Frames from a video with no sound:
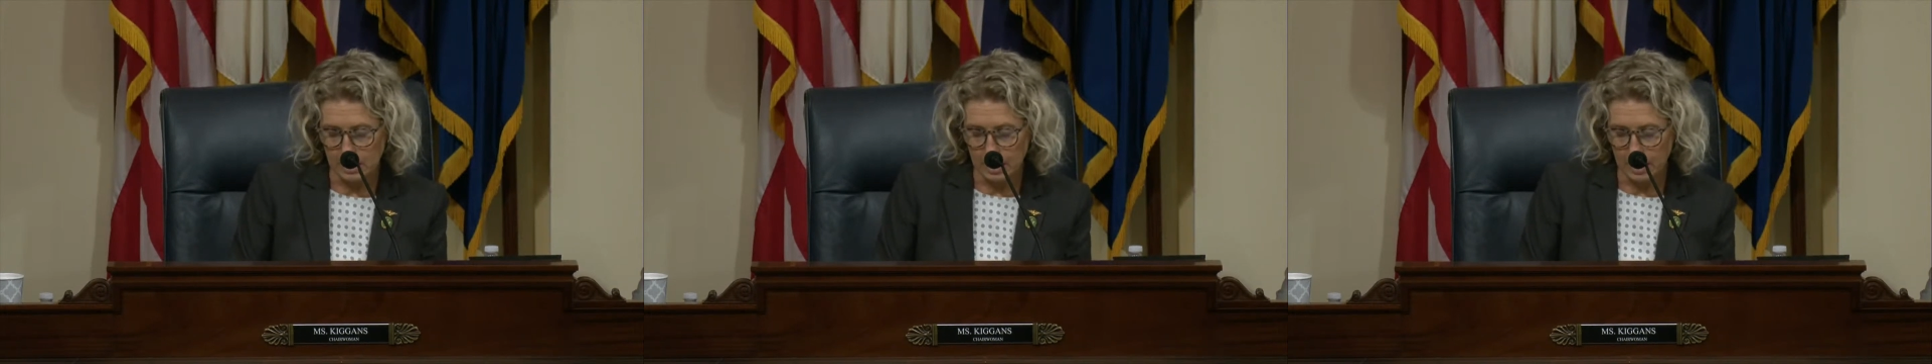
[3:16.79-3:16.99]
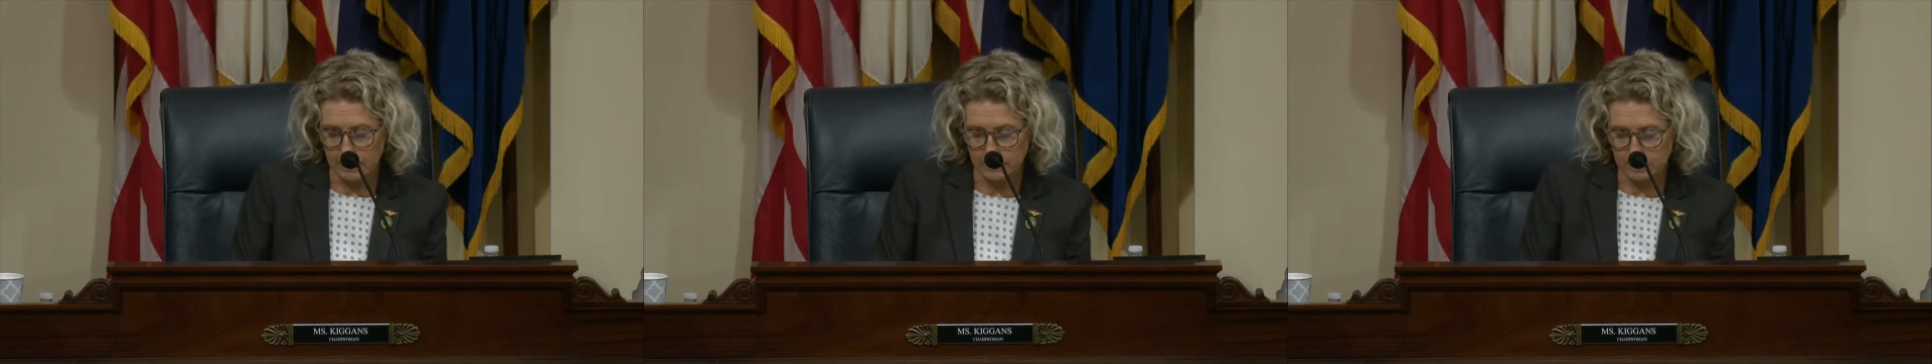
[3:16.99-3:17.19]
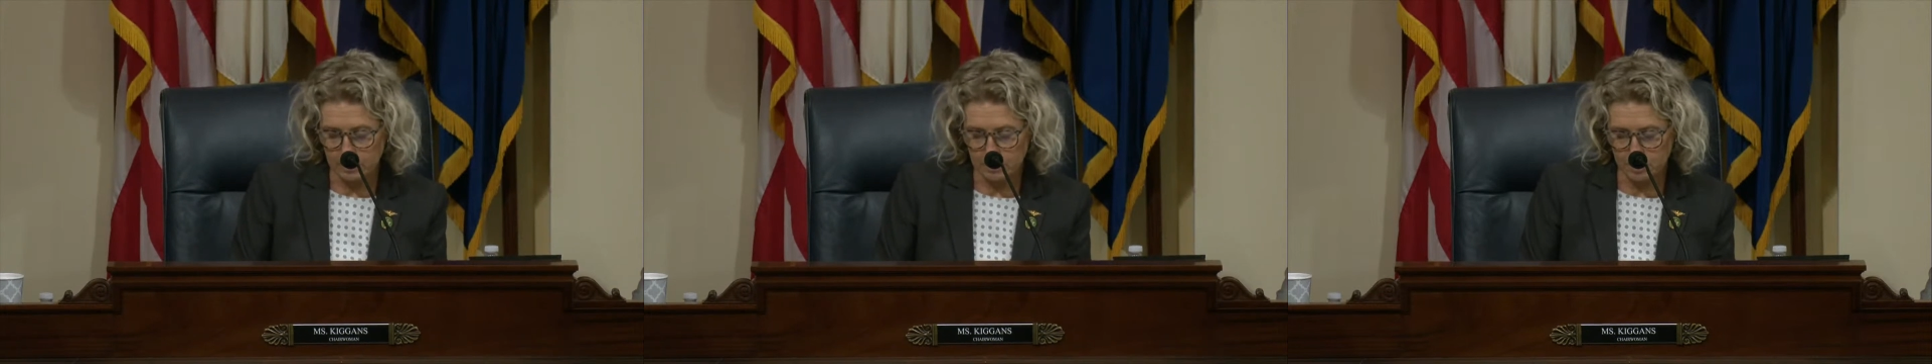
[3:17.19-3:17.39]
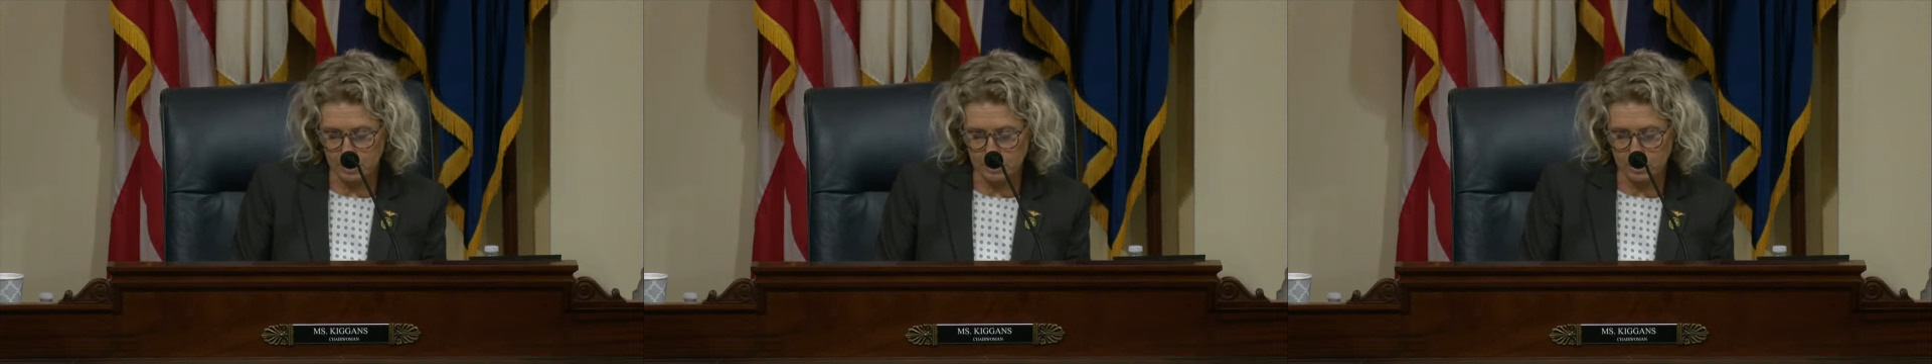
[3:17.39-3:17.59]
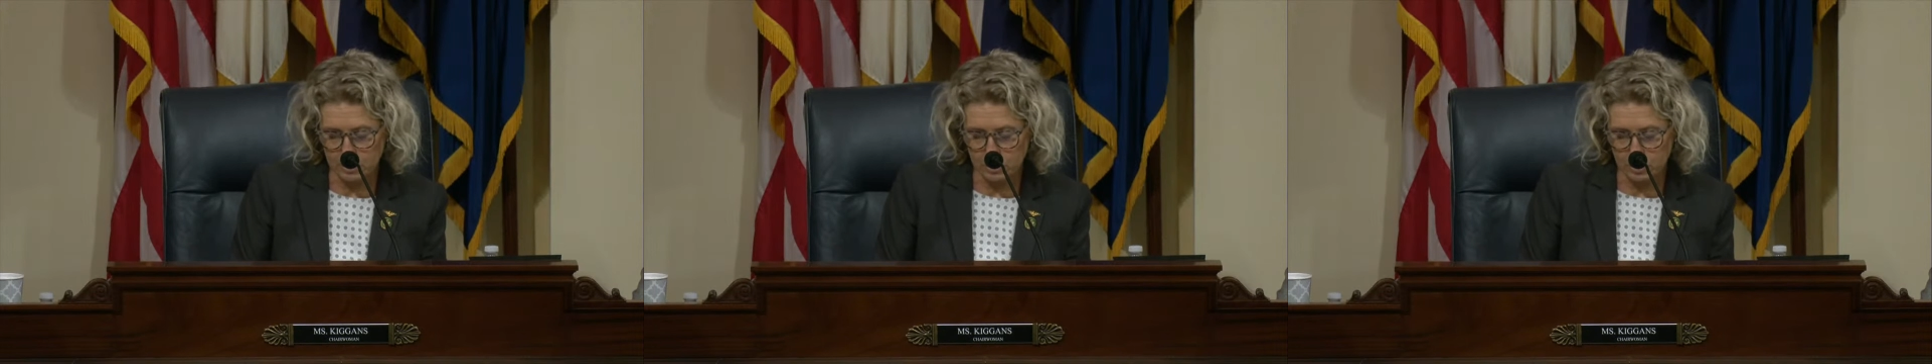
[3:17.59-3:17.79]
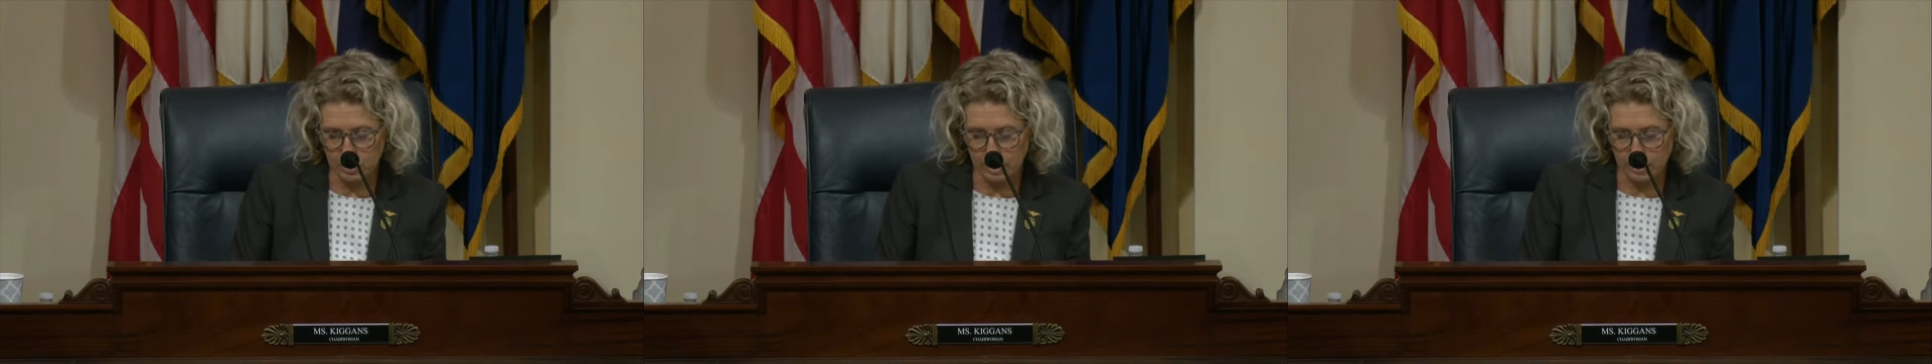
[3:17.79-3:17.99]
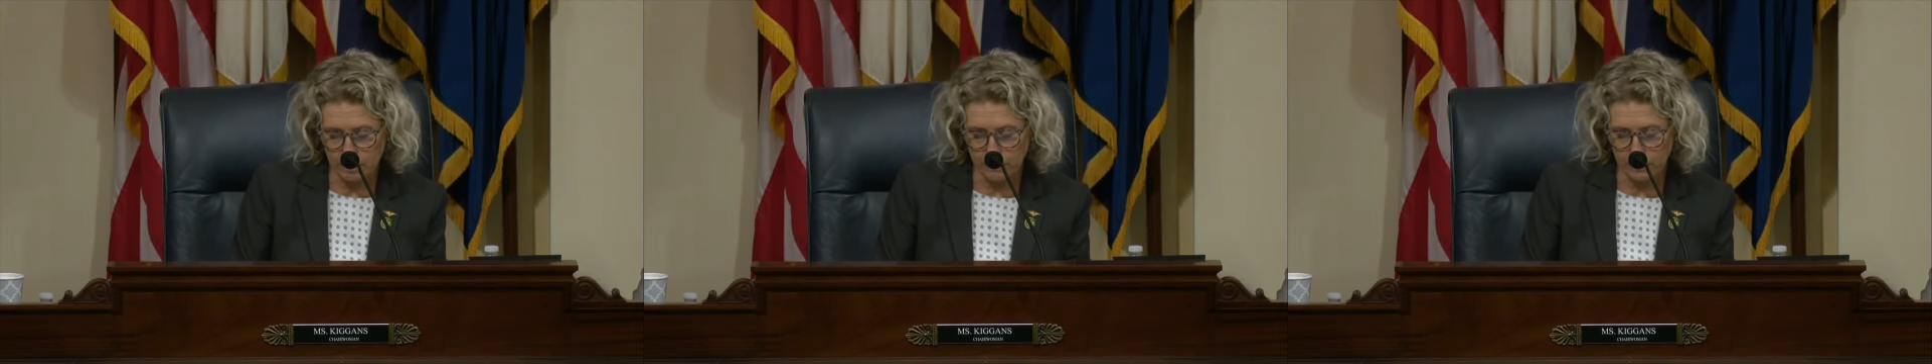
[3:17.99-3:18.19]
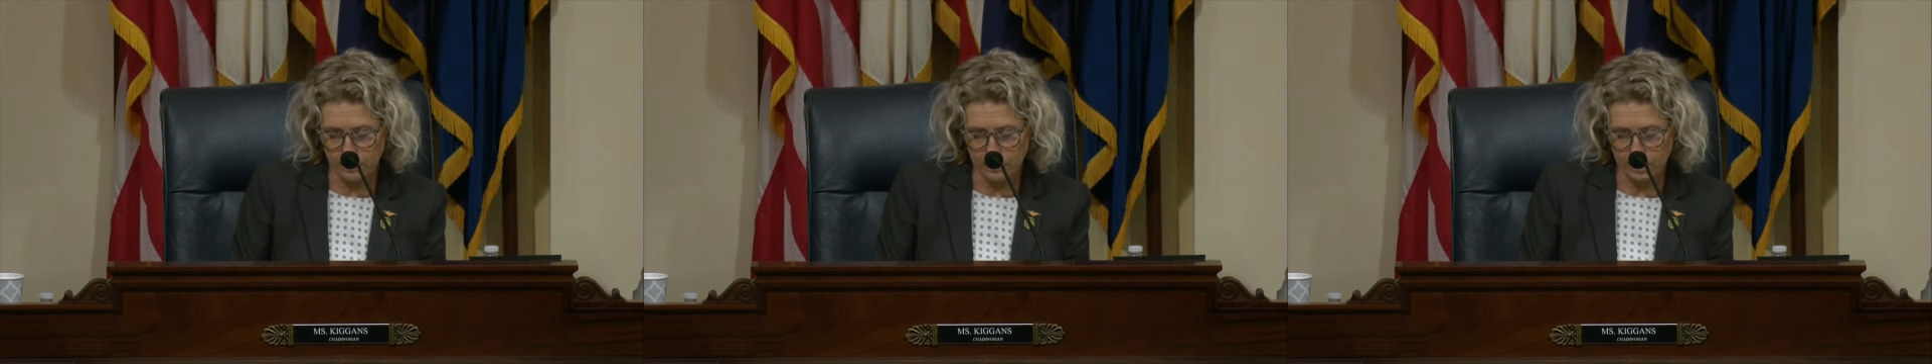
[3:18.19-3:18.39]
As a nurse practitioner, I know
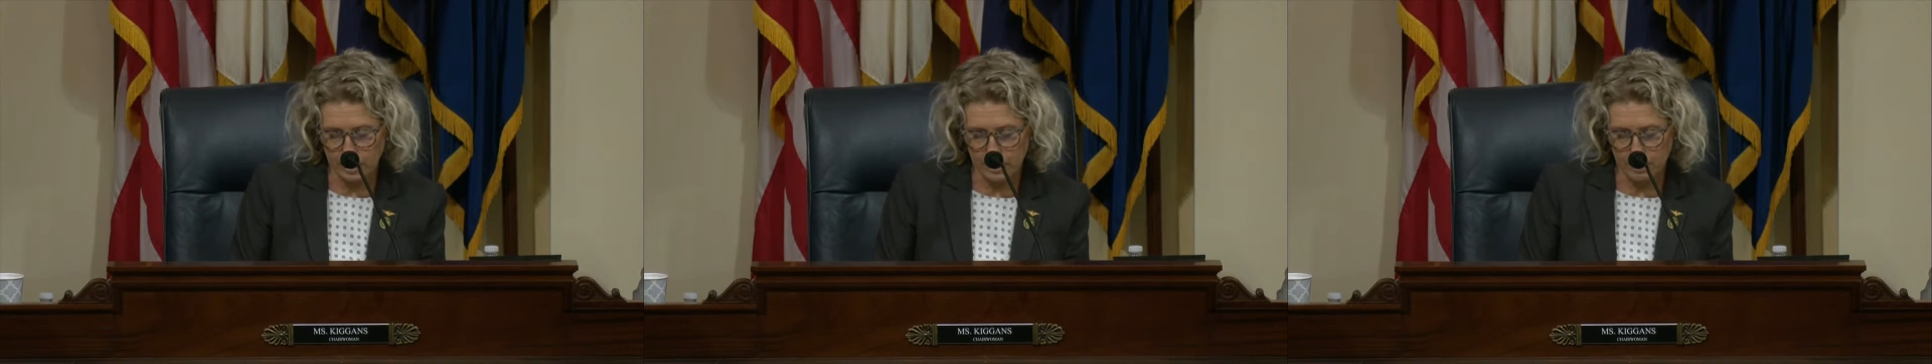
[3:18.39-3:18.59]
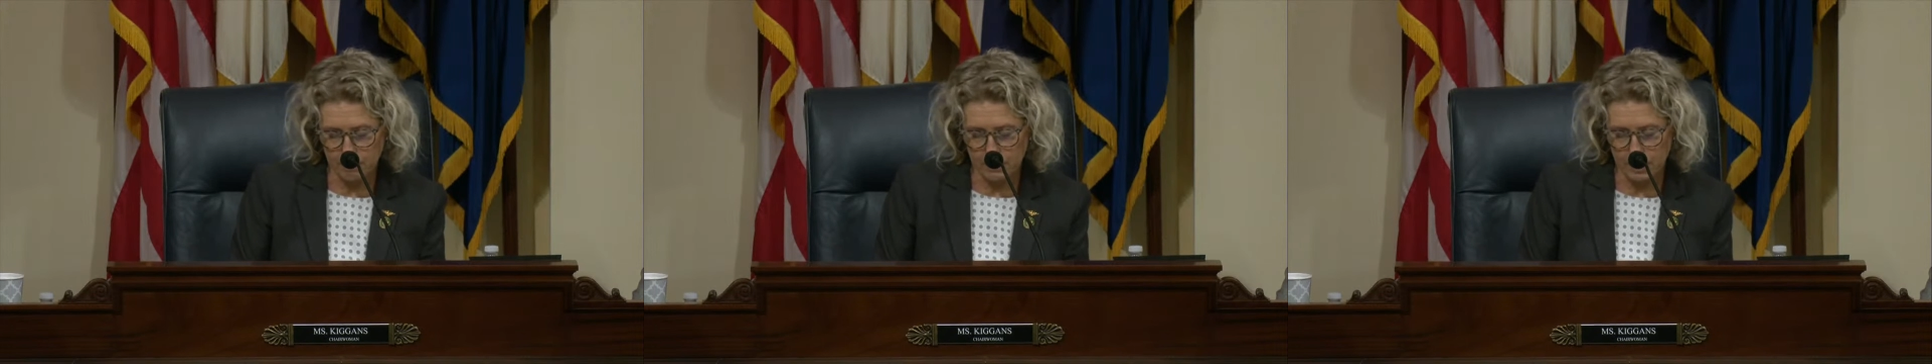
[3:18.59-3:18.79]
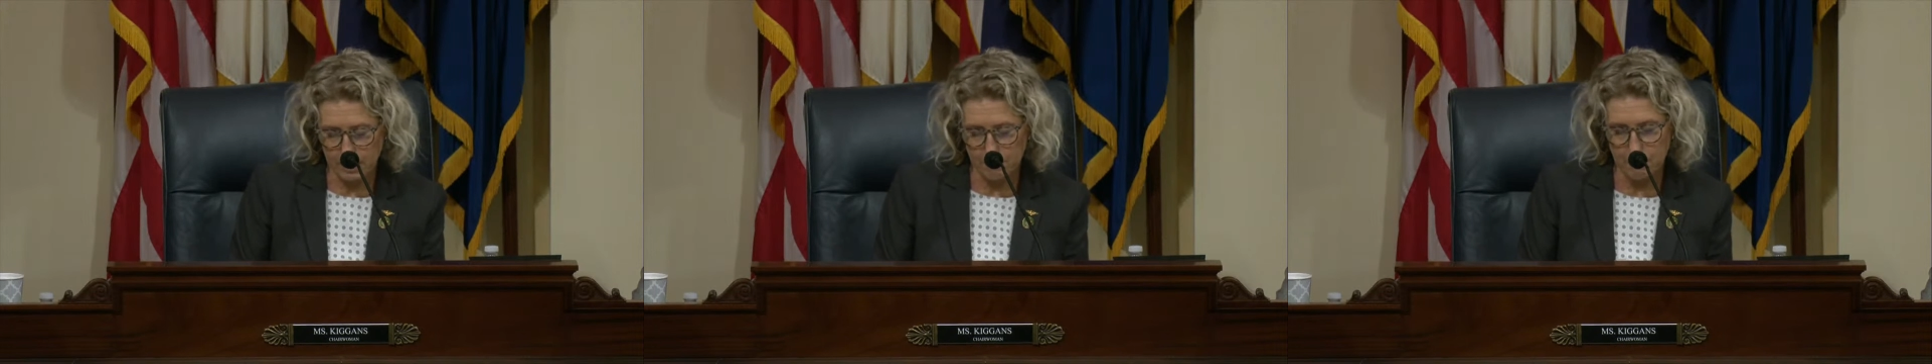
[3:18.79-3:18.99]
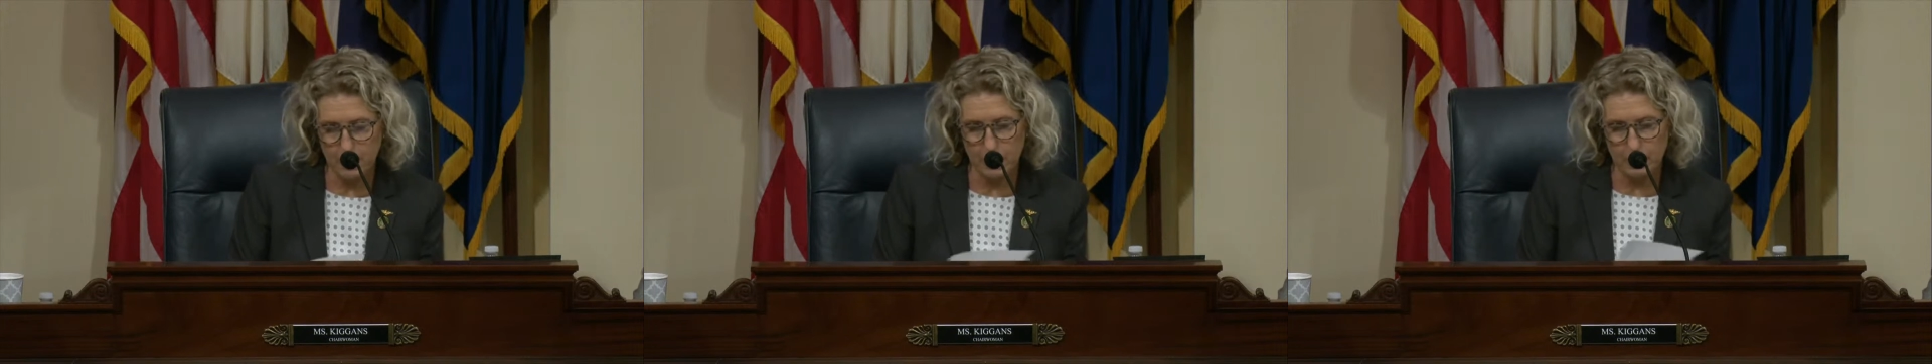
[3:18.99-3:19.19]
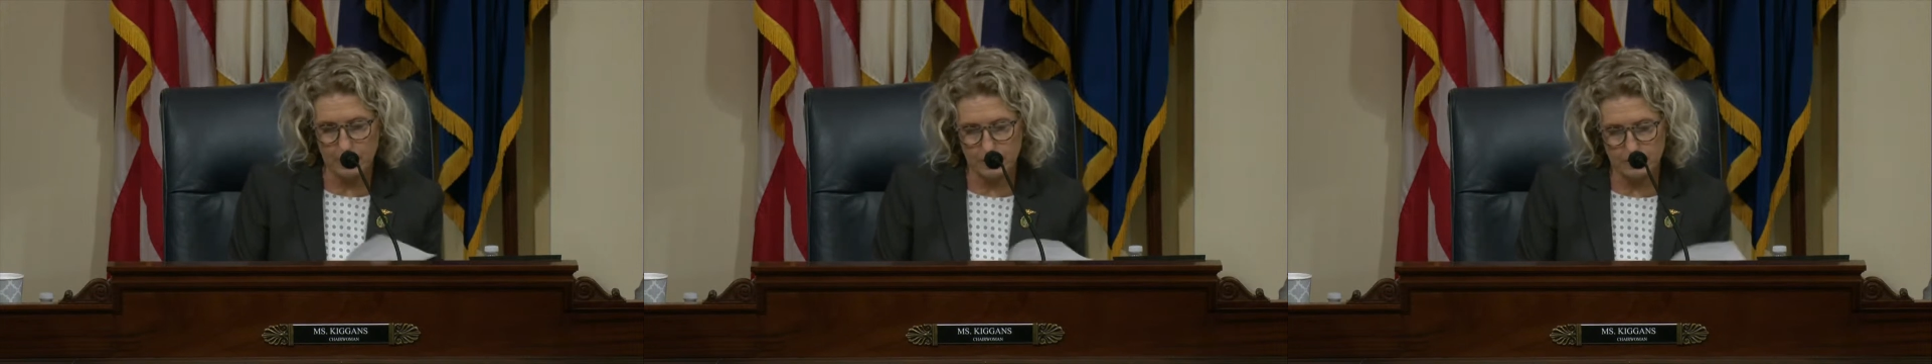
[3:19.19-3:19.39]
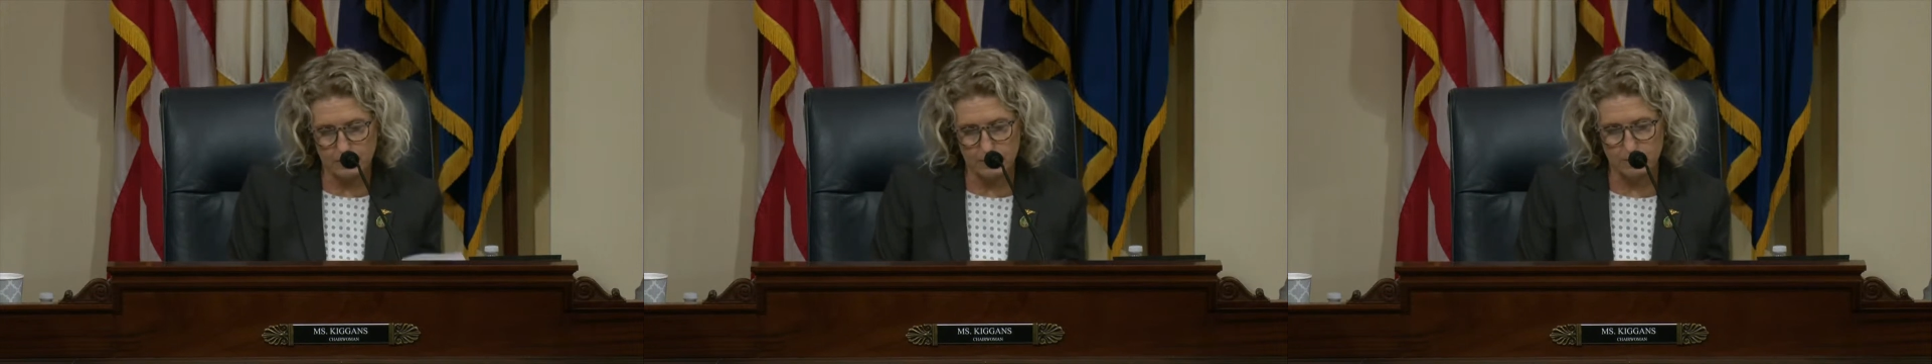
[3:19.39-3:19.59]
firsthand that many Americans,